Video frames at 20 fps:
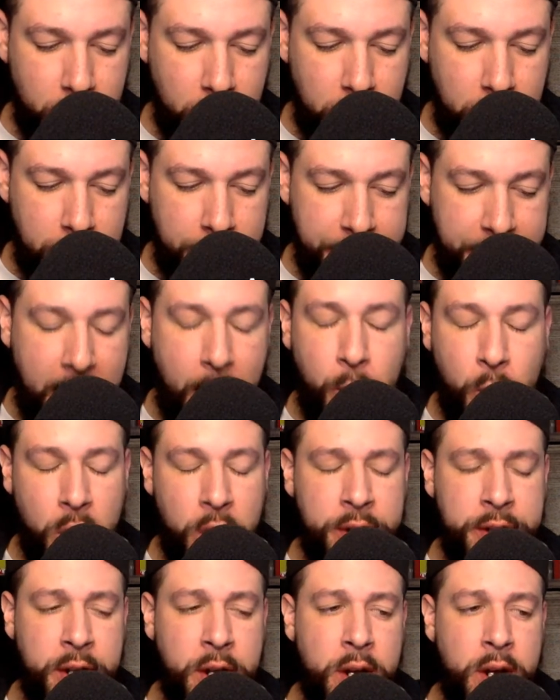That
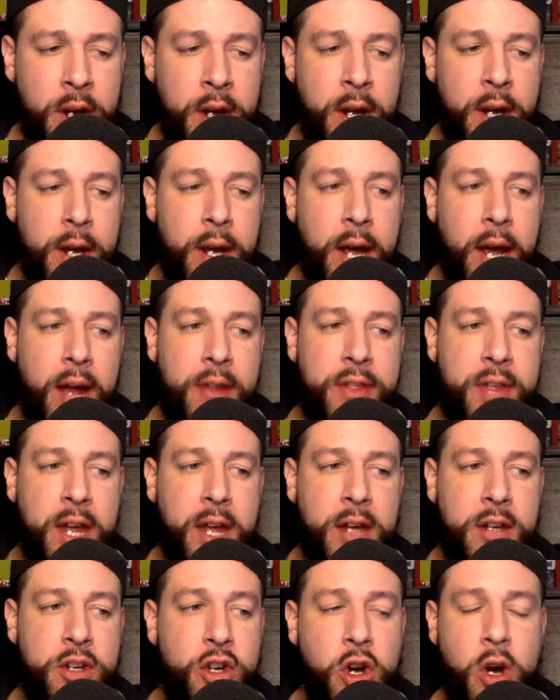worked. And
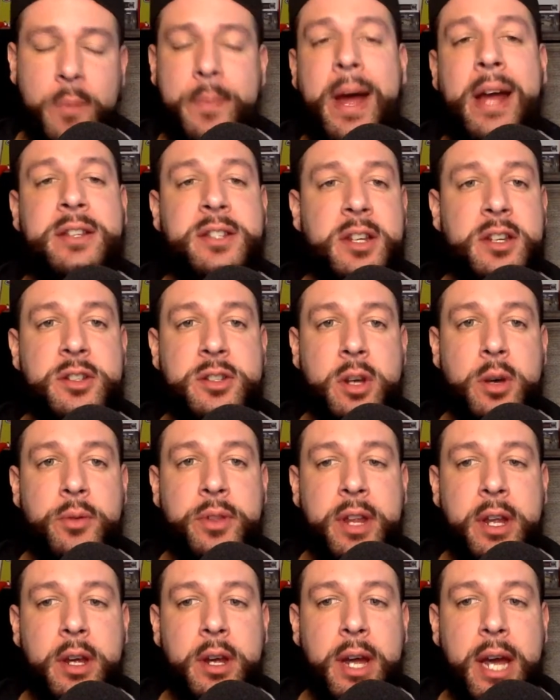then you go back to the
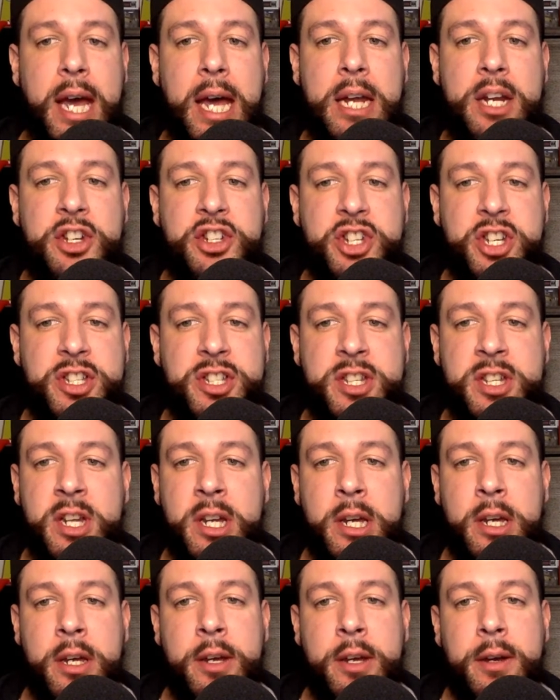zone thing. And it's just,
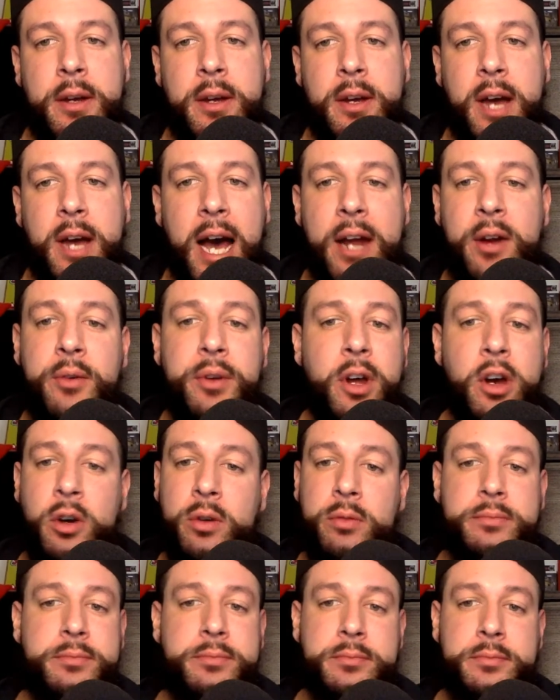I don't
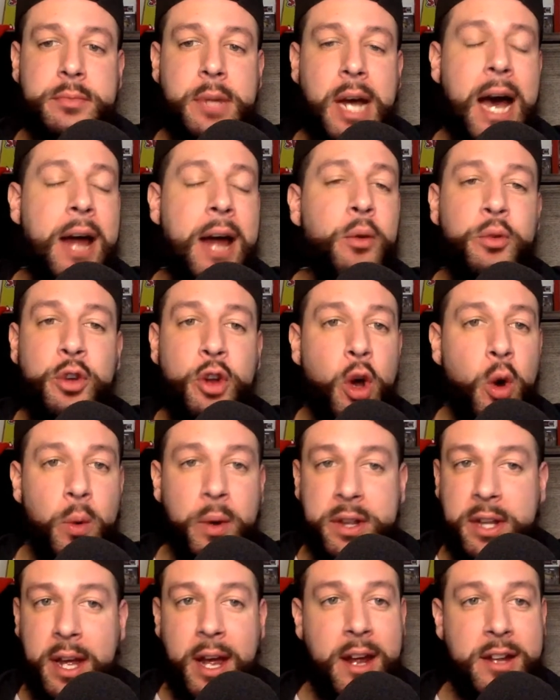know. I don't know
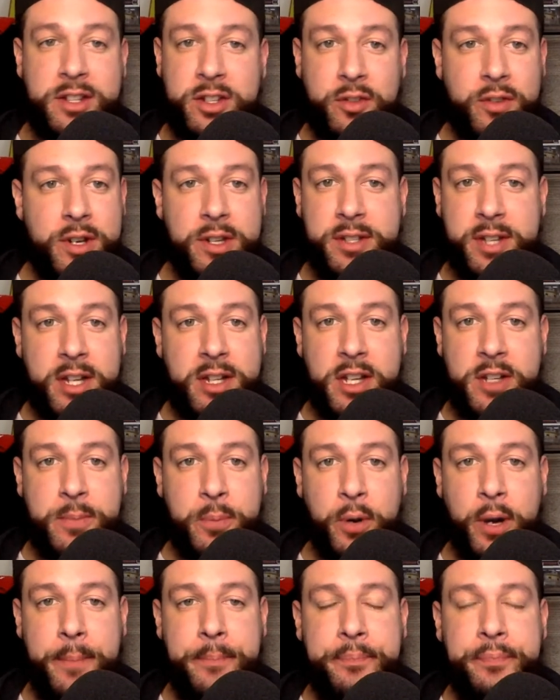what the answer is at this
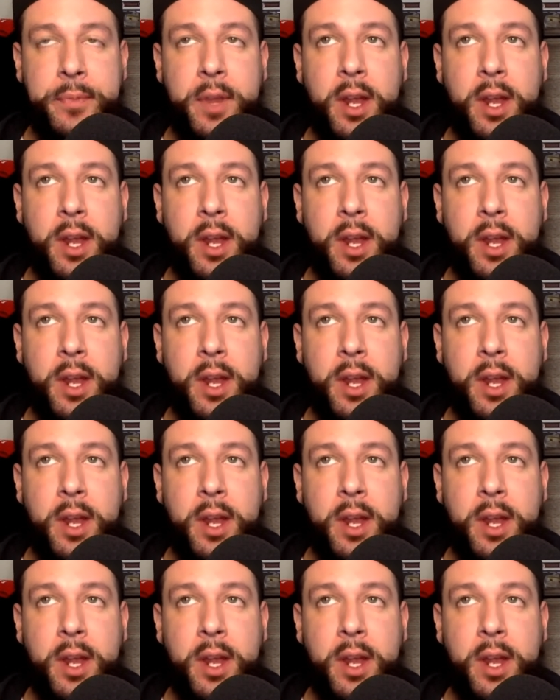point.